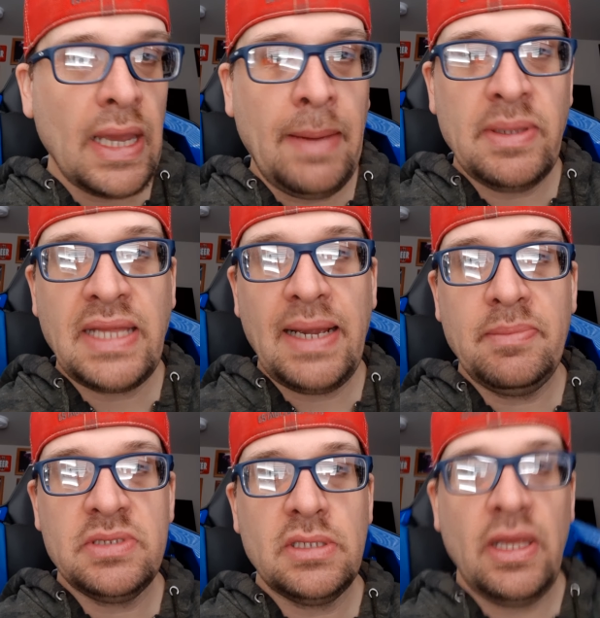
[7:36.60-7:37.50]
How many
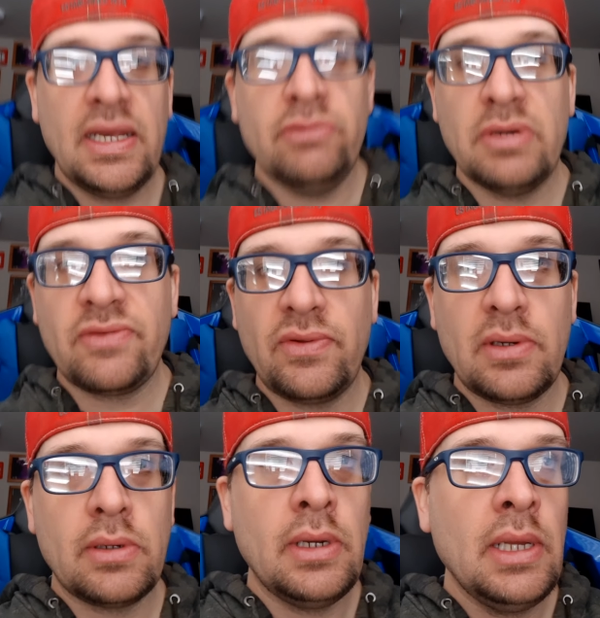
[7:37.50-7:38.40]
times has Ric
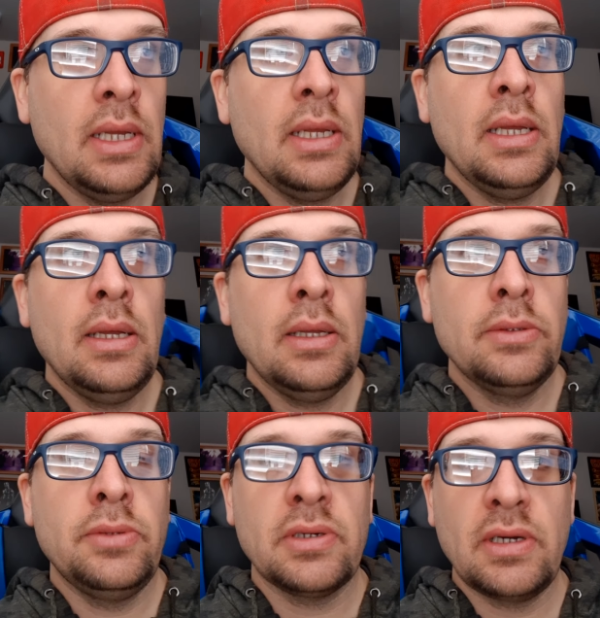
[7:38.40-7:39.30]
Flair
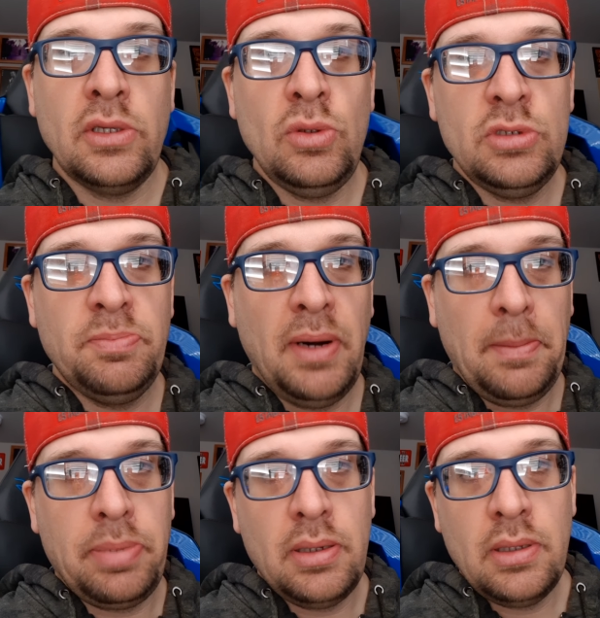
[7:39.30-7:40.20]
took a huge
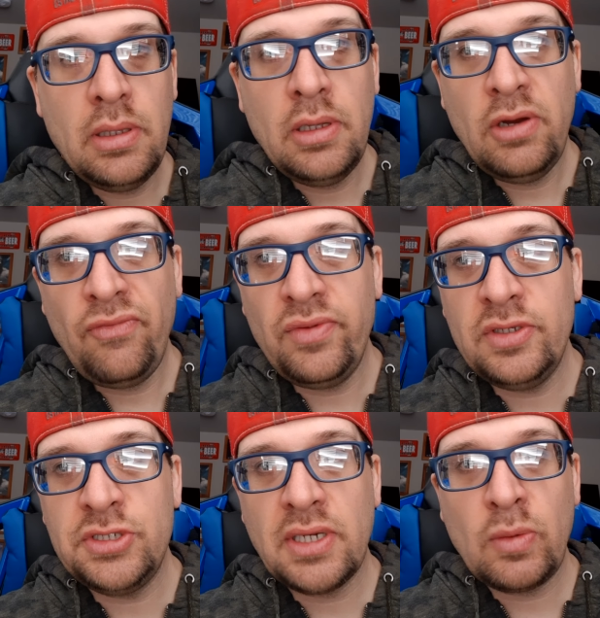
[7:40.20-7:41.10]
bump for
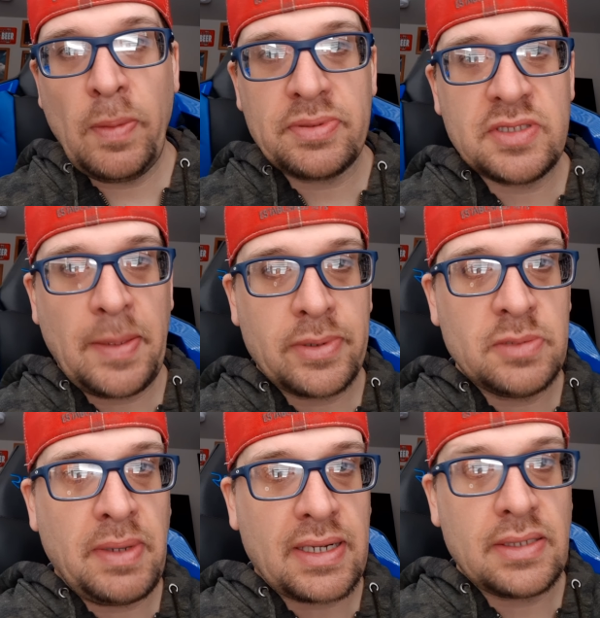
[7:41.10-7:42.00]
these young
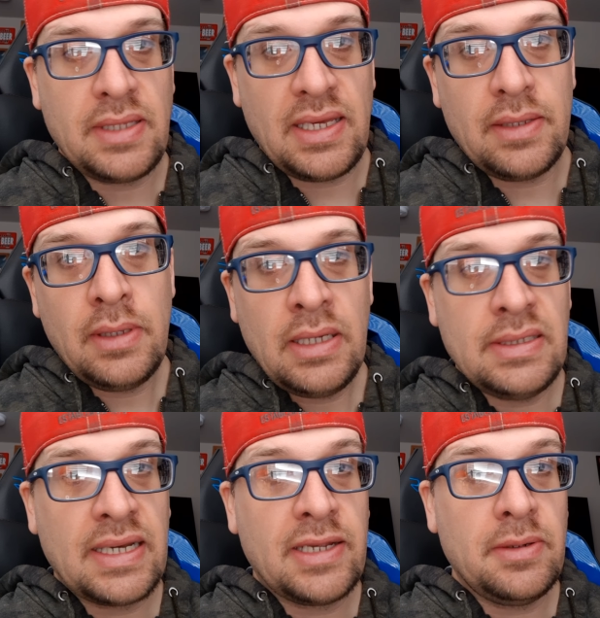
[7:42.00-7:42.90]
whippersnappers back in the day?
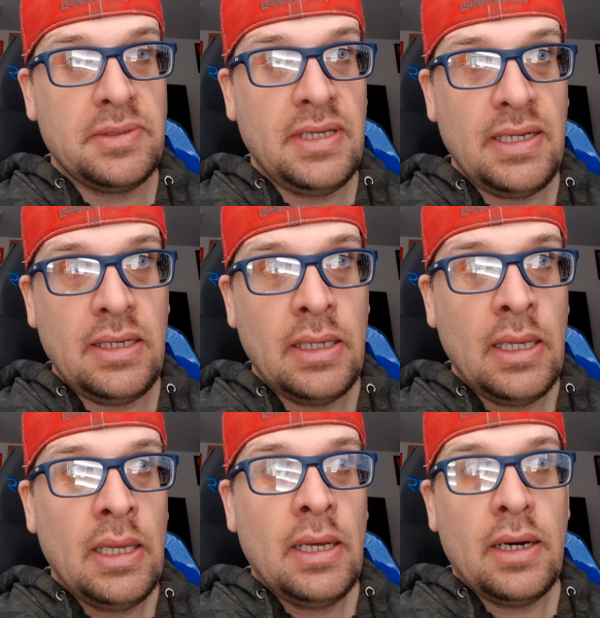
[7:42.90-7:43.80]
And I guaranteed
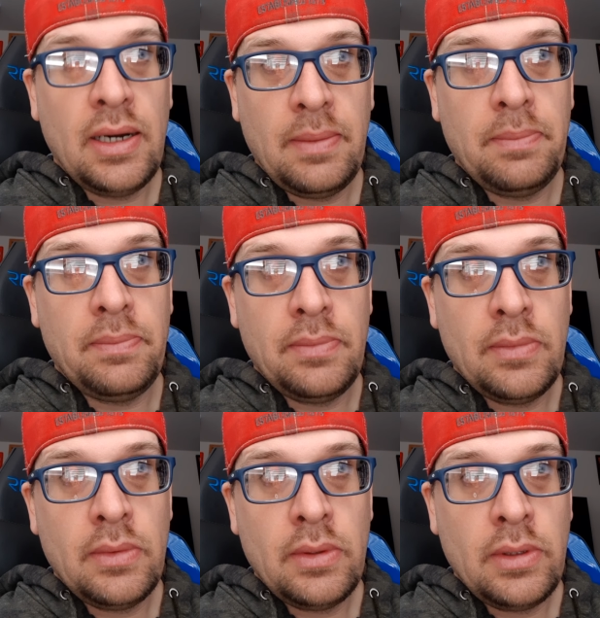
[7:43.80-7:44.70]

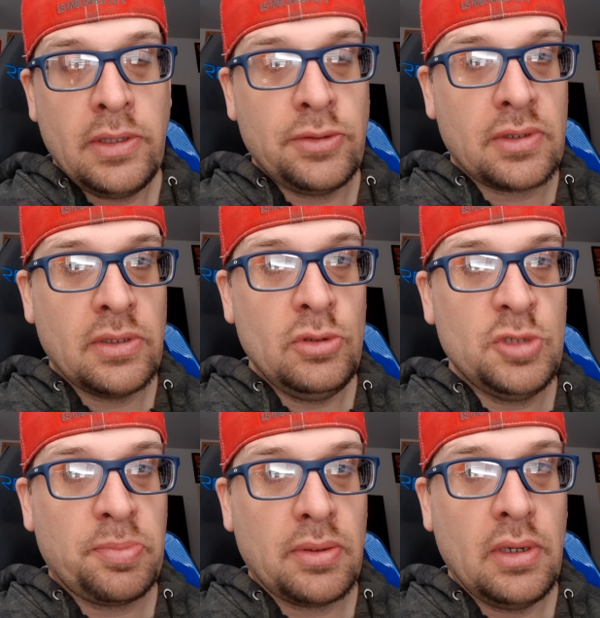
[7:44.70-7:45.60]
he took a huge,